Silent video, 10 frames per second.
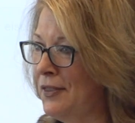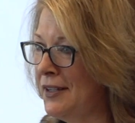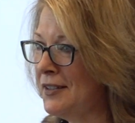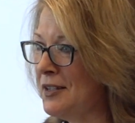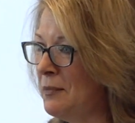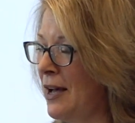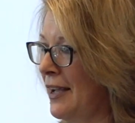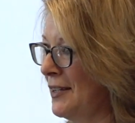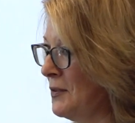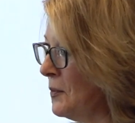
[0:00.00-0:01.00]
things to
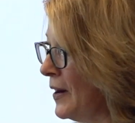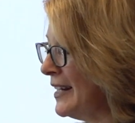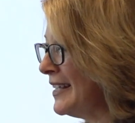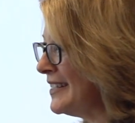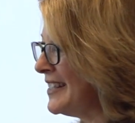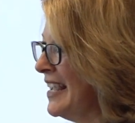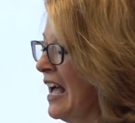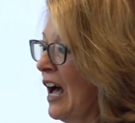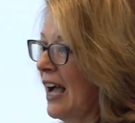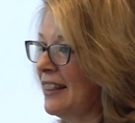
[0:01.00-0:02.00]
mind. One is,
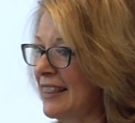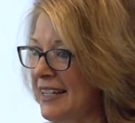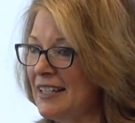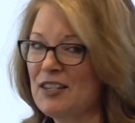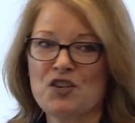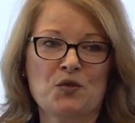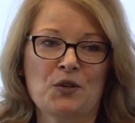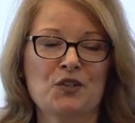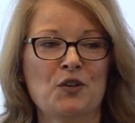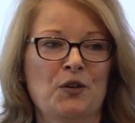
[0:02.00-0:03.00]
I think in the
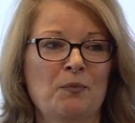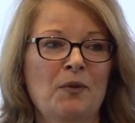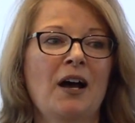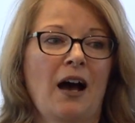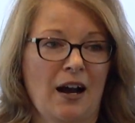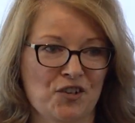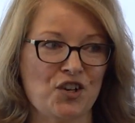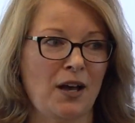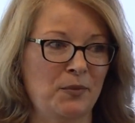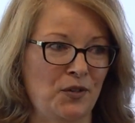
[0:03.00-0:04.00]
short term, our
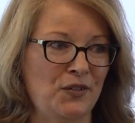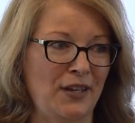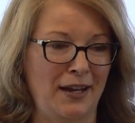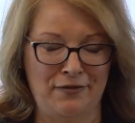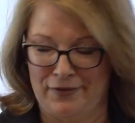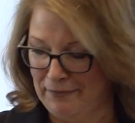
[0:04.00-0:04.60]
jobs are safe.